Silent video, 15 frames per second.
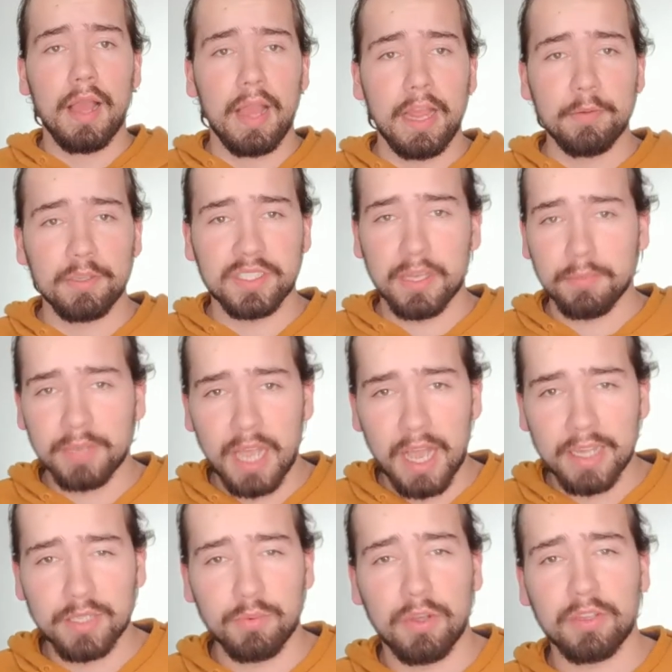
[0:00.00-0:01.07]
Hey, what's up
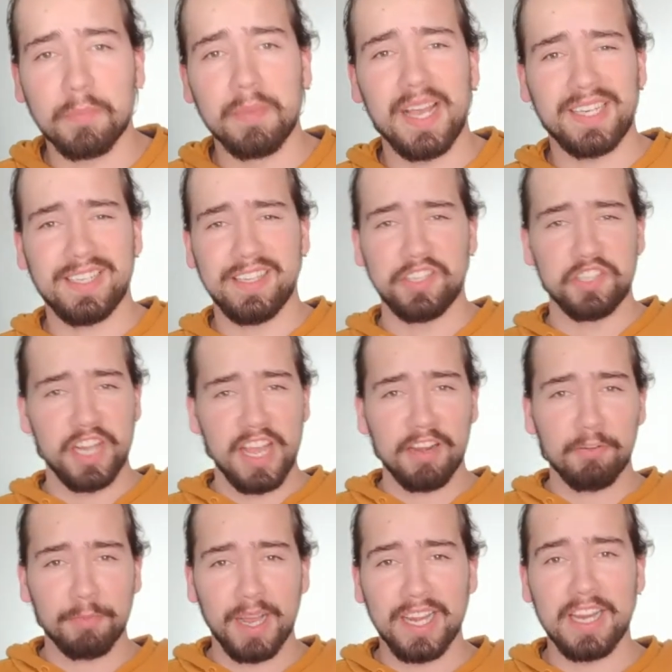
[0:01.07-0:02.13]
guys? Welcome back to the
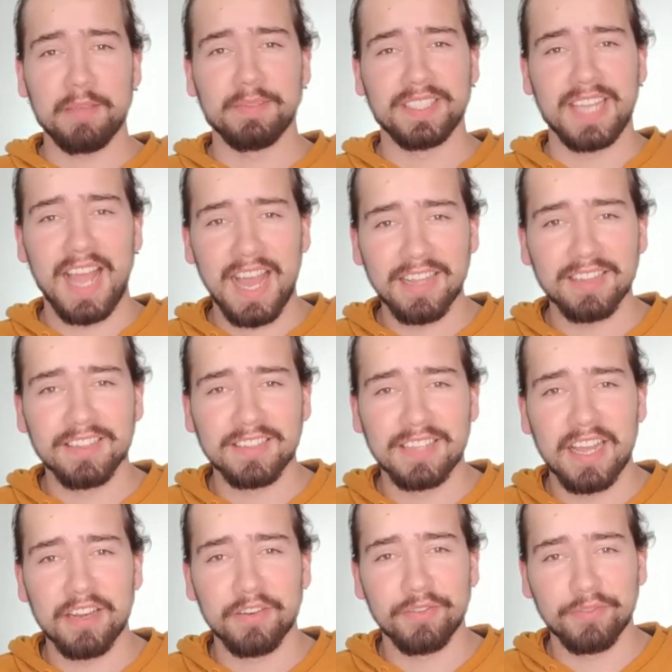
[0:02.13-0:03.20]
channel. My name is
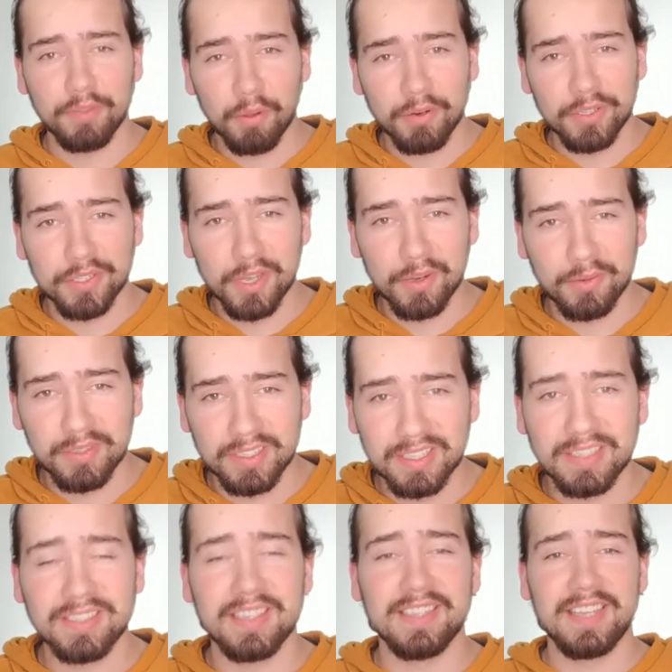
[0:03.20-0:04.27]
Alexander Florizone.
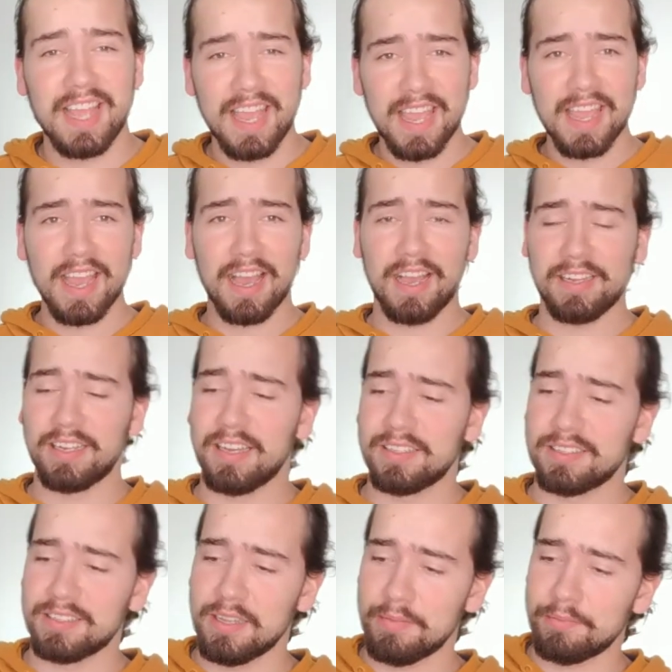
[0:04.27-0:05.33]
Today I got
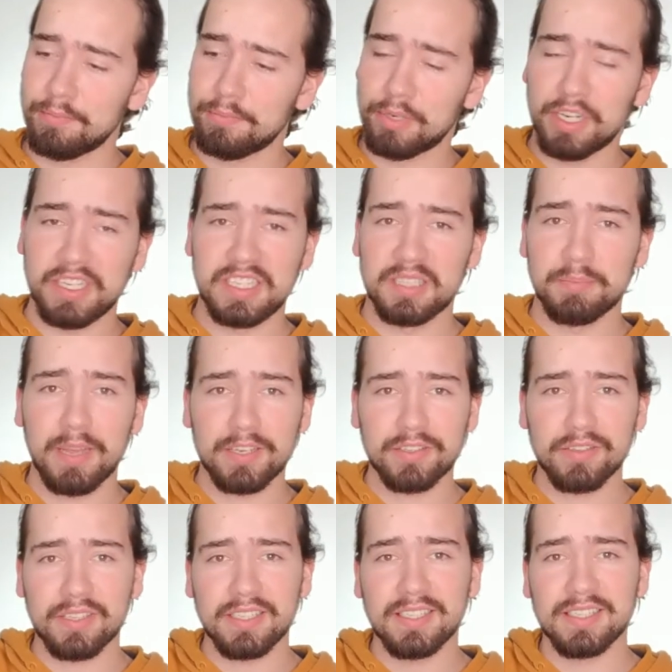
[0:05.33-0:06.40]
something pretty
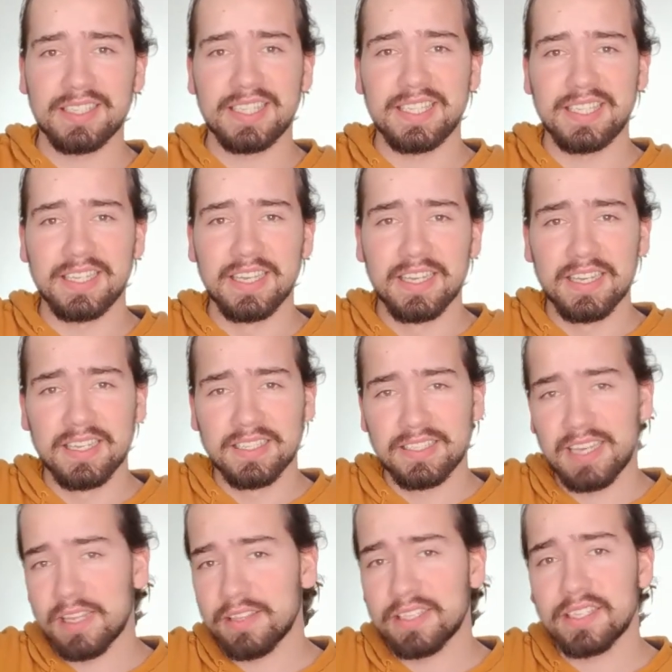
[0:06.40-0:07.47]
special. This is the
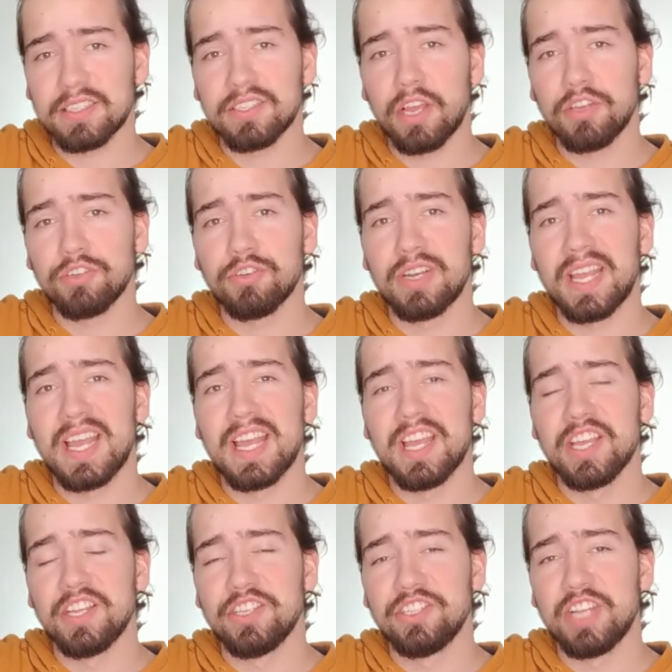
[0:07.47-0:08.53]
Stealth 600
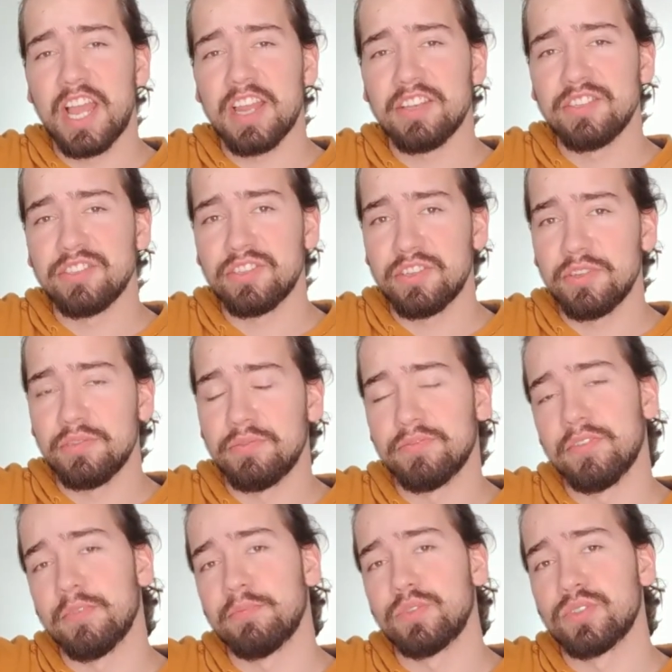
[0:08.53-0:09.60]
Gen 2 from